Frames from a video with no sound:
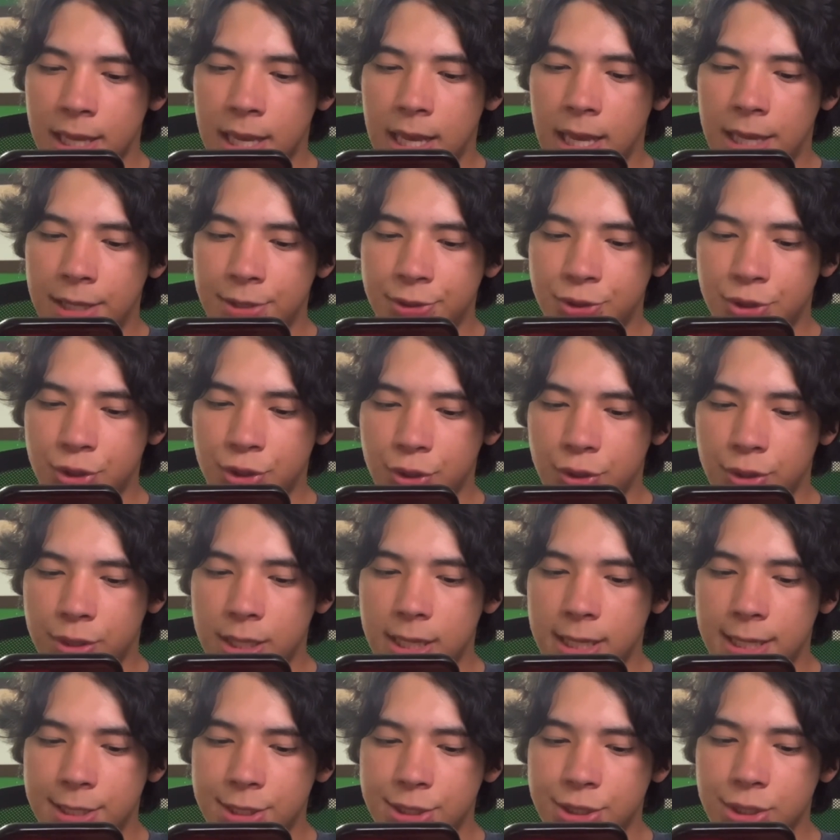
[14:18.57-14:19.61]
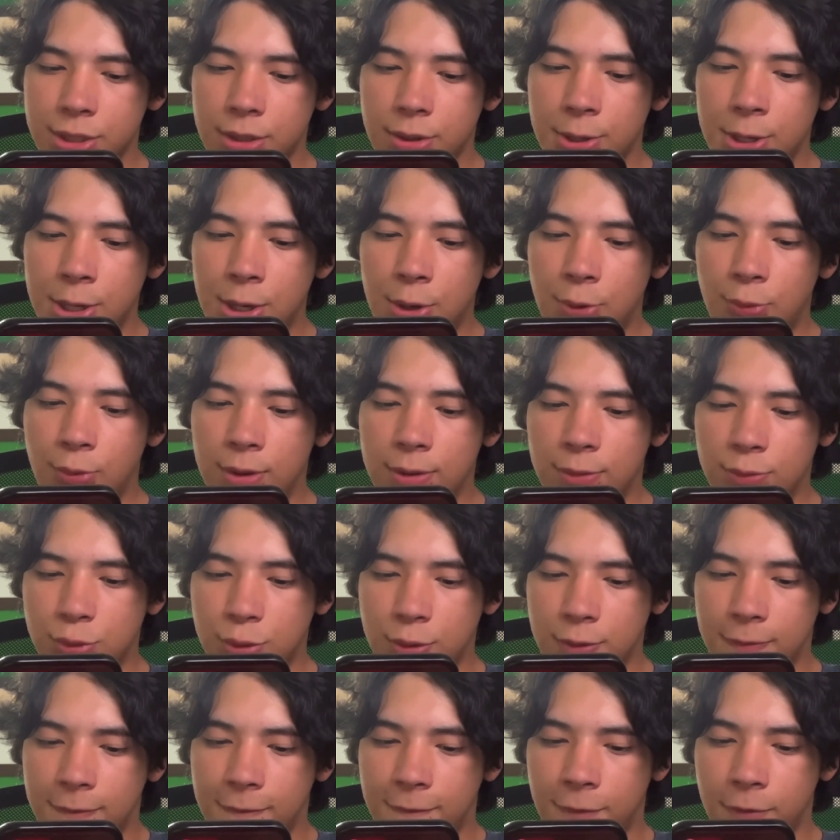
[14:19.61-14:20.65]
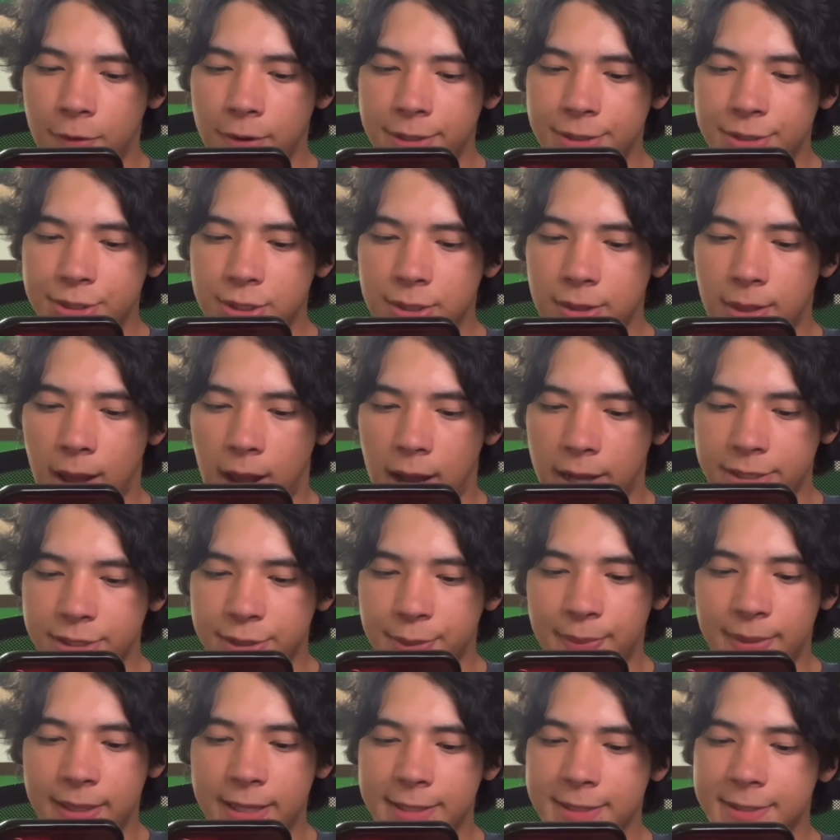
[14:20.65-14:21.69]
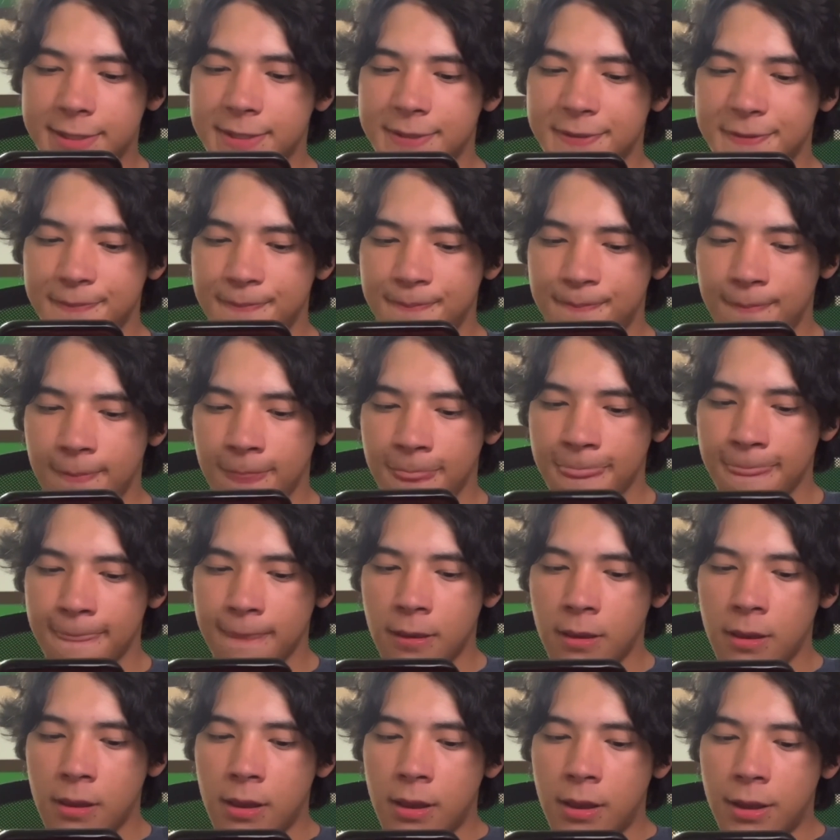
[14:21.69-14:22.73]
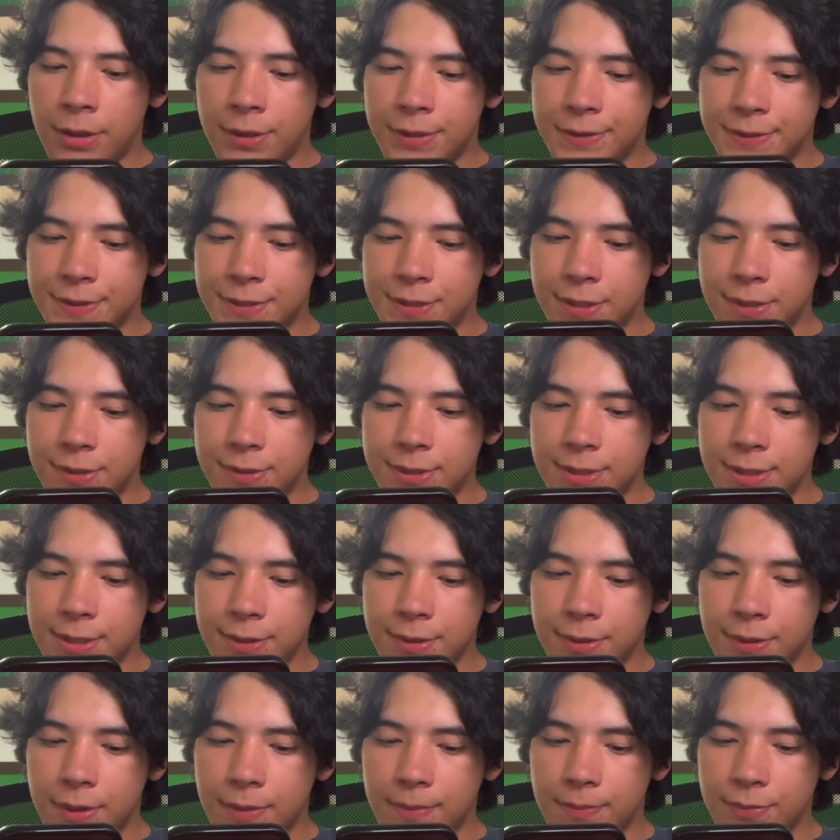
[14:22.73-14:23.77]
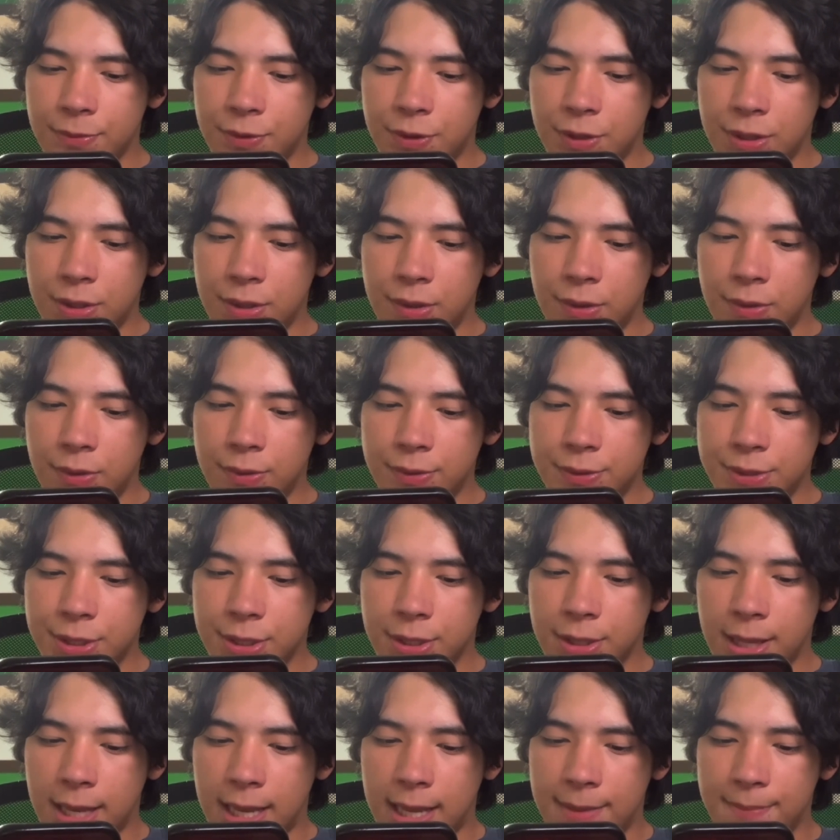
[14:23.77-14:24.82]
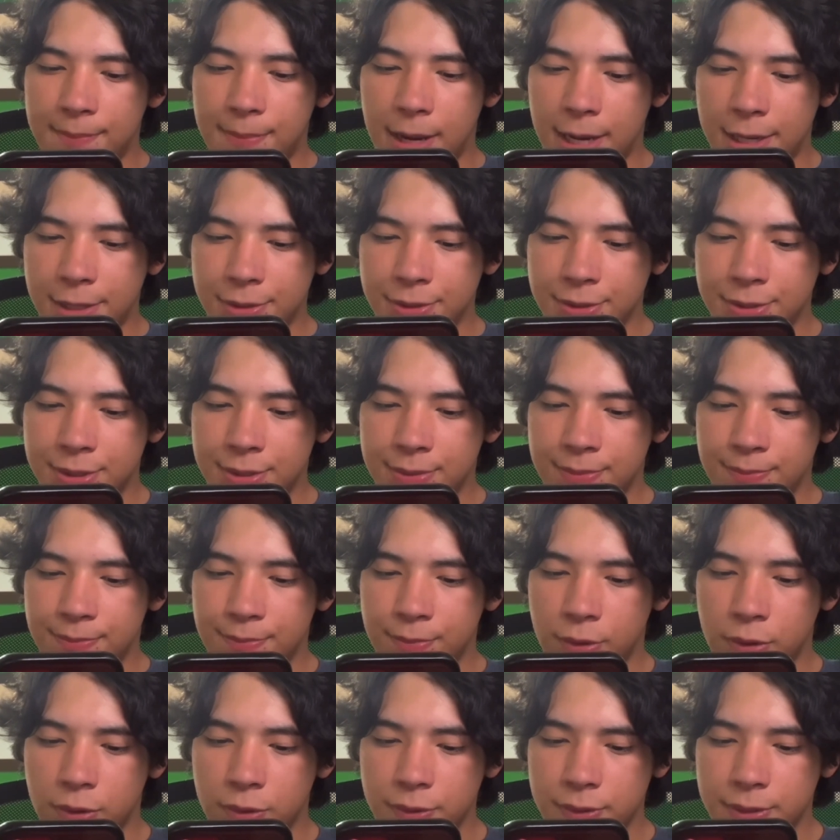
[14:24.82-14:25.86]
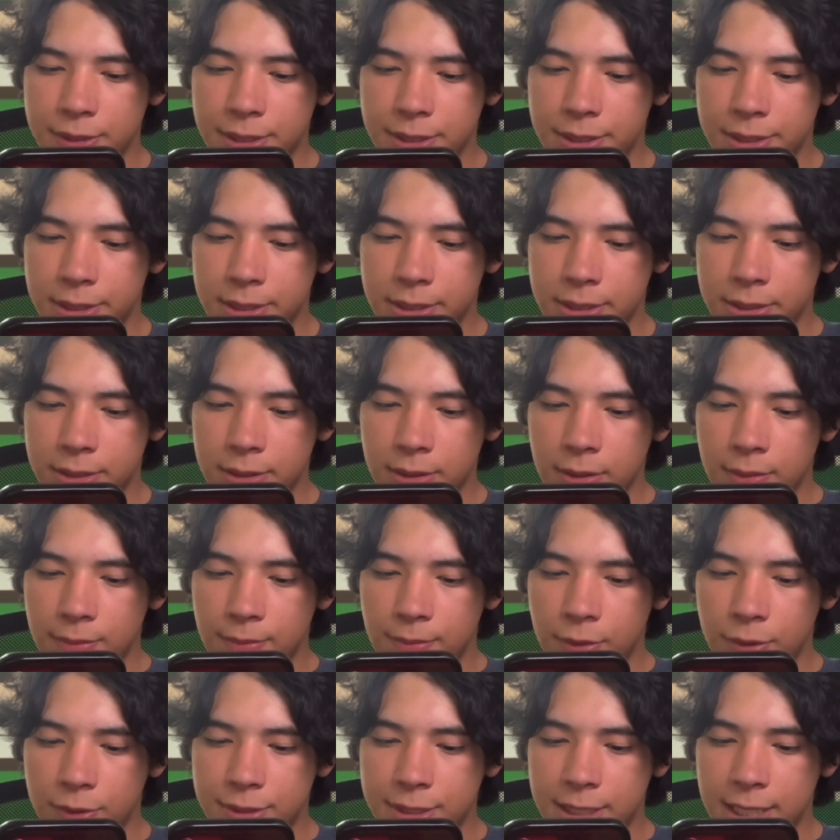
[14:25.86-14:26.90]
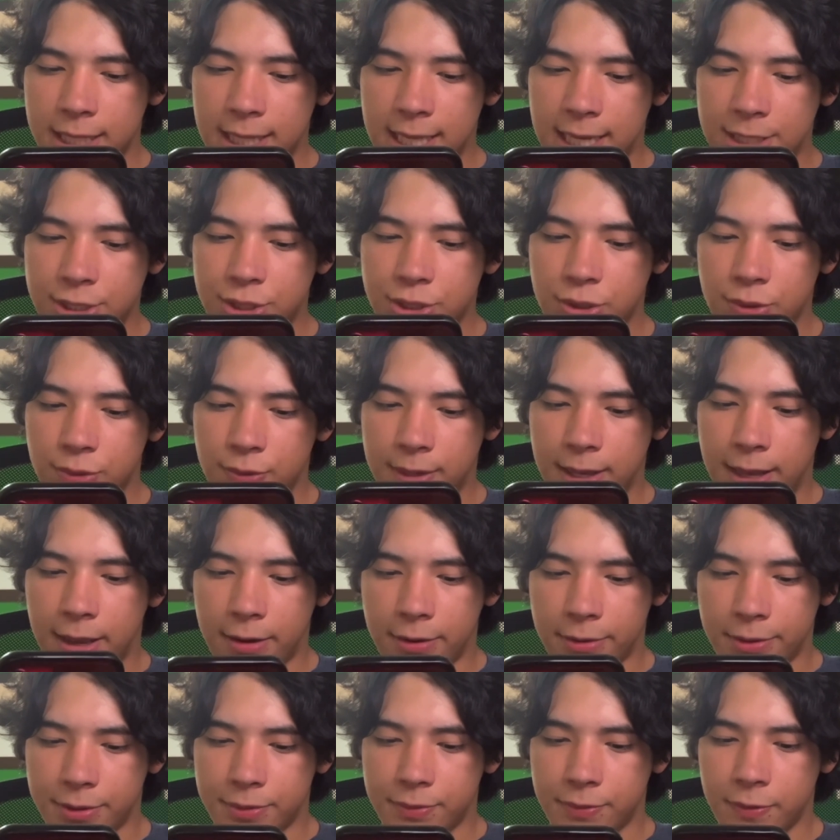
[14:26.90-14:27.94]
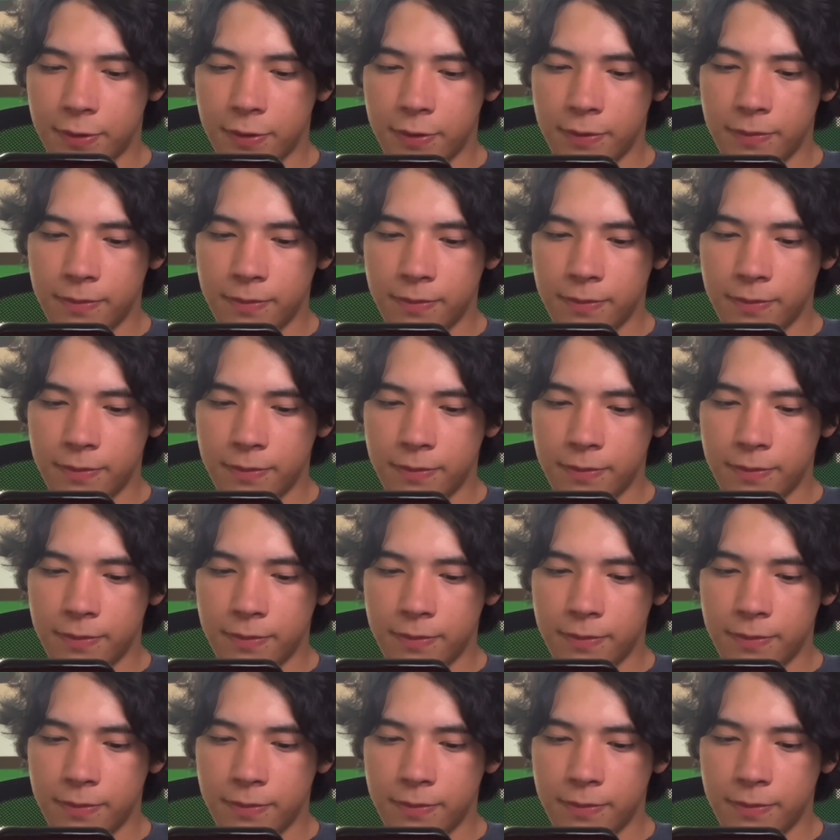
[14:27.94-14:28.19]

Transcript: and Turkish when referring to the Ottomans, due to the empire's multinational character.